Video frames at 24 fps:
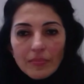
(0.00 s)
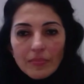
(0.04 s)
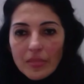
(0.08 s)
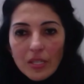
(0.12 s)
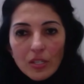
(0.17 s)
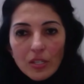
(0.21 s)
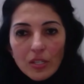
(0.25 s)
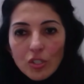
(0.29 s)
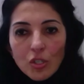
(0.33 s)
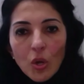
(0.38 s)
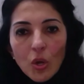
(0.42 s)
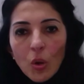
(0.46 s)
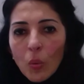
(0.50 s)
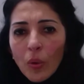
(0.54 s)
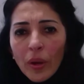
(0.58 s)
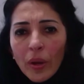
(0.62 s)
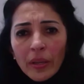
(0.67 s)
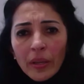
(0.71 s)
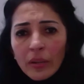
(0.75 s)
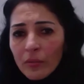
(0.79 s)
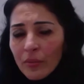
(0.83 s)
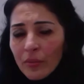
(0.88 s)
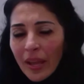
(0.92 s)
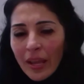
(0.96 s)
There's no
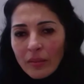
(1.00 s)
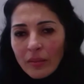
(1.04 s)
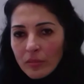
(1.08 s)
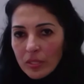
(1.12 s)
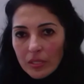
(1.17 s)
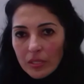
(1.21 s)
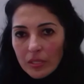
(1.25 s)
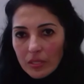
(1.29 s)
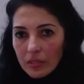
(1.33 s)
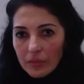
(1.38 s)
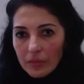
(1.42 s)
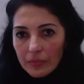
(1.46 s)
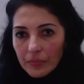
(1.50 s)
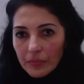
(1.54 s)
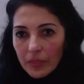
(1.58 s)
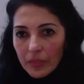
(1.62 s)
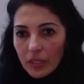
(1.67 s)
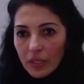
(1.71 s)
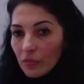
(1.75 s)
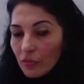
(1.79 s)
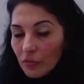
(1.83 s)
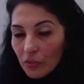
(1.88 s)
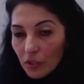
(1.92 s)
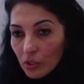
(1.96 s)
way around it.
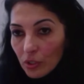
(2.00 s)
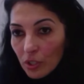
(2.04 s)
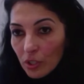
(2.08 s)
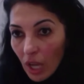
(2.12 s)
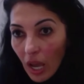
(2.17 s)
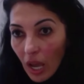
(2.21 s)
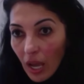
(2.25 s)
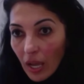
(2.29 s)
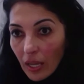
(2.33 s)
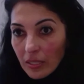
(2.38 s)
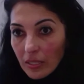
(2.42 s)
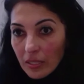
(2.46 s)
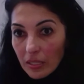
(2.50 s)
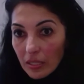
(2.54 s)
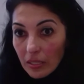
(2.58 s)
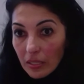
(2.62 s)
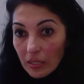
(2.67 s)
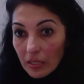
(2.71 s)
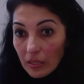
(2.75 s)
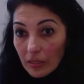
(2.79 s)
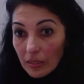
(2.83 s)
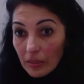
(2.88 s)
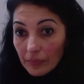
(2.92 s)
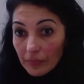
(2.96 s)
If you're not
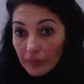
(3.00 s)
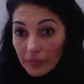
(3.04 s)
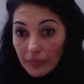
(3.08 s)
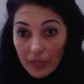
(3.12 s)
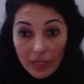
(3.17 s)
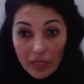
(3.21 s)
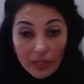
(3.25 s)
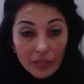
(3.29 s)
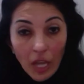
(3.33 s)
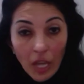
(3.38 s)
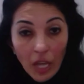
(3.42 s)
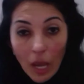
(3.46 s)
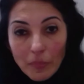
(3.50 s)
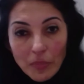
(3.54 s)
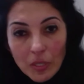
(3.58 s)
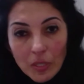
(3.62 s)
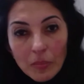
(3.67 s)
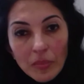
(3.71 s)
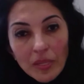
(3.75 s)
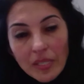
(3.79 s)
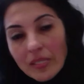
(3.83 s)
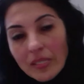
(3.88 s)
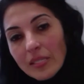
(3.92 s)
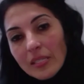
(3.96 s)
an
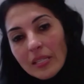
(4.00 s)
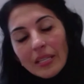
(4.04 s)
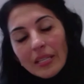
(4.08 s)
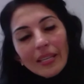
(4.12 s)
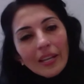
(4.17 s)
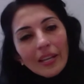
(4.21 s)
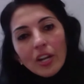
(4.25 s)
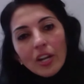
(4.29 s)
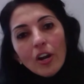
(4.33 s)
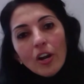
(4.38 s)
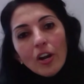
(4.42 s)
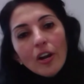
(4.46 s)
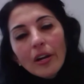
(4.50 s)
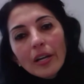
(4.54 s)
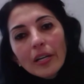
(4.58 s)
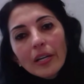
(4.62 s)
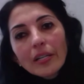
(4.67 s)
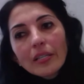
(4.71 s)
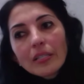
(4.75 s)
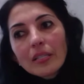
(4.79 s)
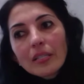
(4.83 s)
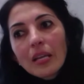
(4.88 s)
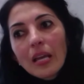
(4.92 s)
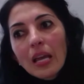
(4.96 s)
optimistic at
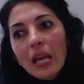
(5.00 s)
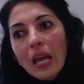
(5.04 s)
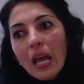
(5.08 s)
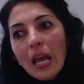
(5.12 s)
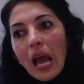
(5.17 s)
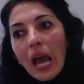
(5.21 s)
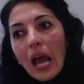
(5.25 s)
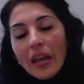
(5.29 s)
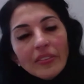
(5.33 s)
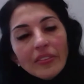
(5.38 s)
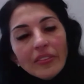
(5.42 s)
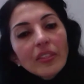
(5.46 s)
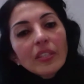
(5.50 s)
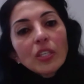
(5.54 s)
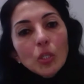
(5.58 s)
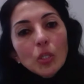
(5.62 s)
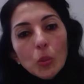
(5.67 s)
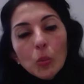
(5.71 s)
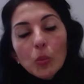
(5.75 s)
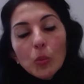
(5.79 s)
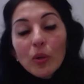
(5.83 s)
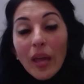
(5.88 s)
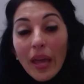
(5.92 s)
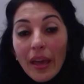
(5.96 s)
heart, I think
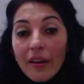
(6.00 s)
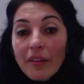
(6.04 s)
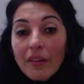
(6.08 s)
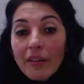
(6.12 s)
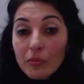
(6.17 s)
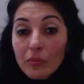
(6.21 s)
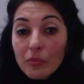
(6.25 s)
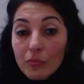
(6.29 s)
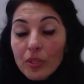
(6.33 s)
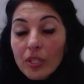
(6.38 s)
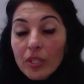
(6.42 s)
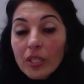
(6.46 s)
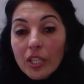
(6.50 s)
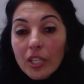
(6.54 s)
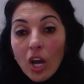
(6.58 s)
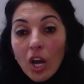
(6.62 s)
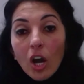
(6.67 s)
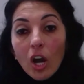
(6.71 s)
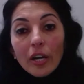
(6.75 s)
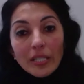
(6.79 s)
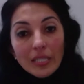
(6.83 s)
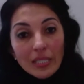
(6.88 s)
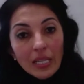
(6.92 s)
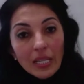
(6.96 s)
you will have a really
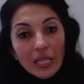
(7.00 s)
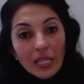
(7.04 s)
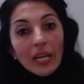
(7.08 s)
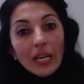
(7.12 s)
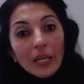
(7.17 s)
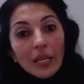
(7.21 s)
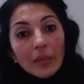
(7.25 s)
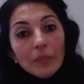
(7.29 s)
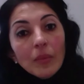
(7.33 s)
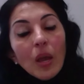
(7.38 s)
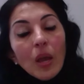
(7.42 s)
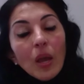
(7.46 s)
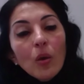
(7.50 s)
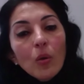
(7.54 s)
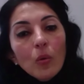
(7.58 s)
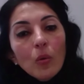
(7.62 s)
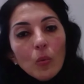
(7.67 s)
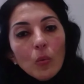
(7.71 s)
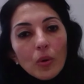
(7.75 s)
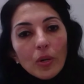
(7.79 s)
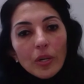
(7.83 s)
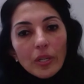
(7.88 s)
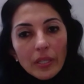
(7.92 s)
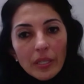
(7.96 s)
hard time
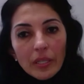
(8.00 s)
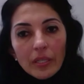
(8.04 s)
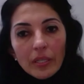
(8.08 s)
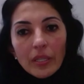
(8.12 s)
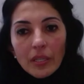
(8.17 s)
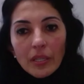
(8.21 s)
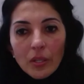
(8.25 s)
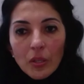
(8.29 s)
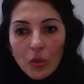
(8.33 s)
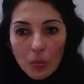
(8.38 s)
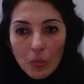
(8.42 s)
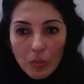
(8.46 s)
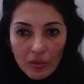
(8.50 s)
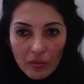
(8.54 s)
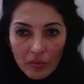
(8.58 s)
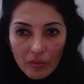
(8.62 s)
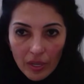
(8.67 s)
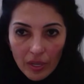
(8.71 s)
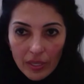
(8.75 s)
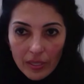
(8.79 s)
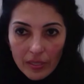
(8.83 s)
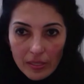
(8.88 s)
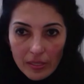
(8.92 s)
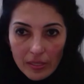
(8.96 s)
working in human
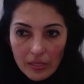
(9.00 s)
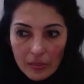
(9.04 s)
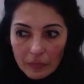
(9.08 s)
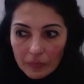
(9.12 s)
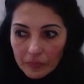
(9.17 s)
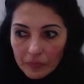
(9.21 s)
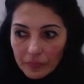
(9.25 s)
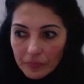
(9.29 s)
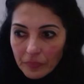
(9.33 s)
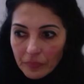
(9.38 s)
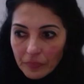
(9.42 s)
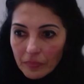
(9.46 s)
rights.